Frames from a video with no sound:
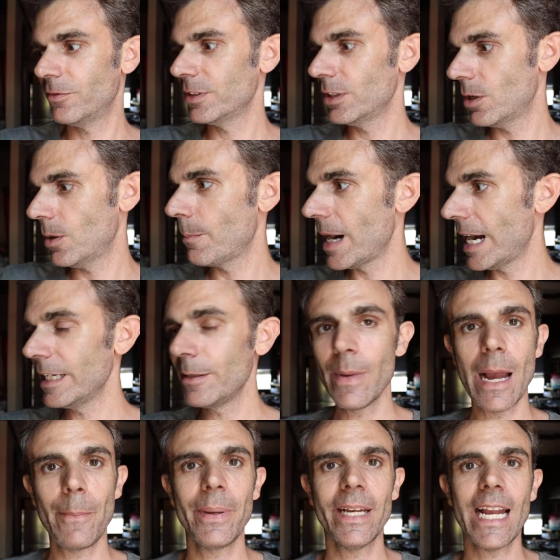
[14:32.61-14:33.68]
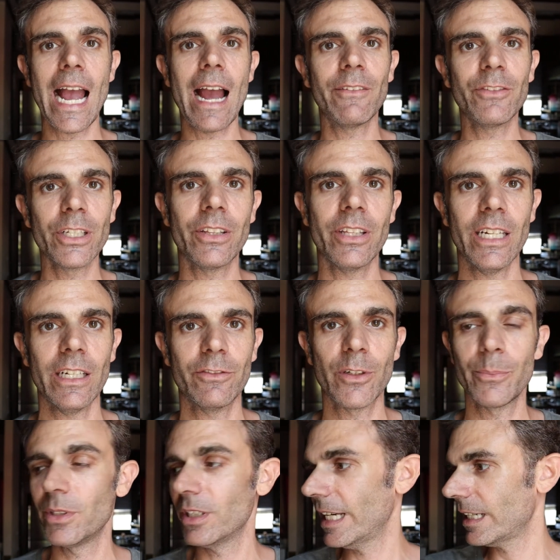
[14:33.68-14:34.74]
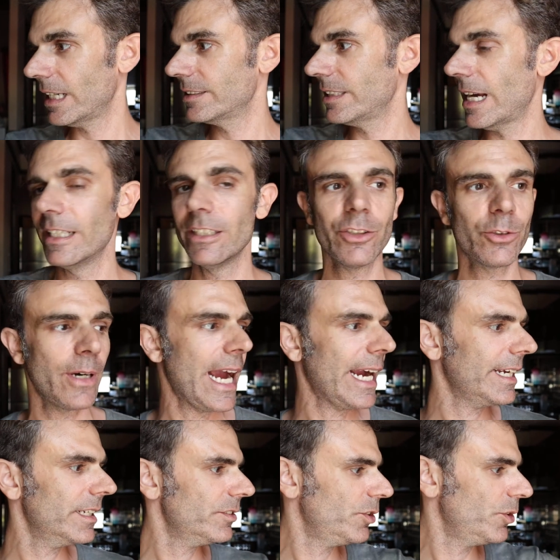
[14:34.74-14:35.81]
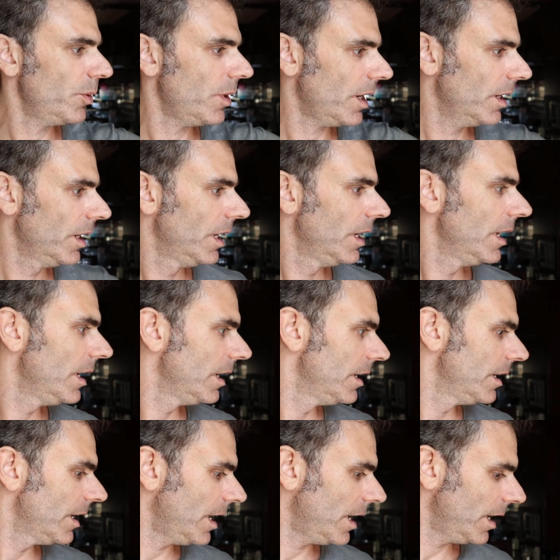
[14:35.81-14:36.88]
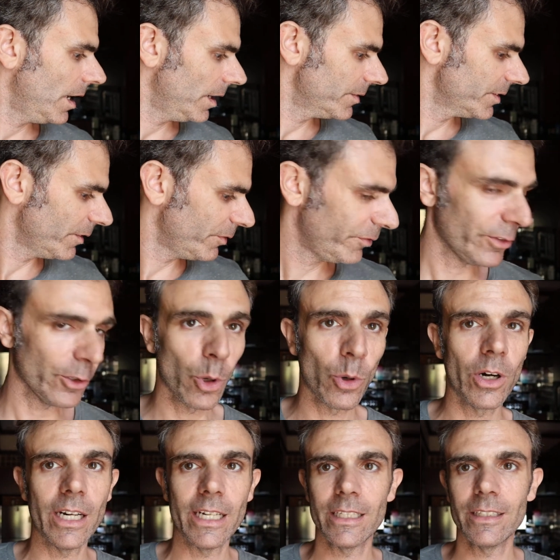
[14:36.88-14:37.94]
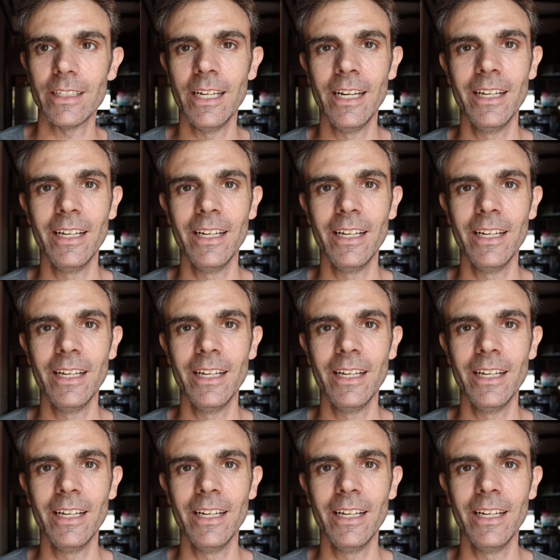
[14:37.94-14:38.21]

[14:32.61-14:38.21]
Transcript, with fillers: you know, mind mapping everything from like a tennis racket to a uh, the flooring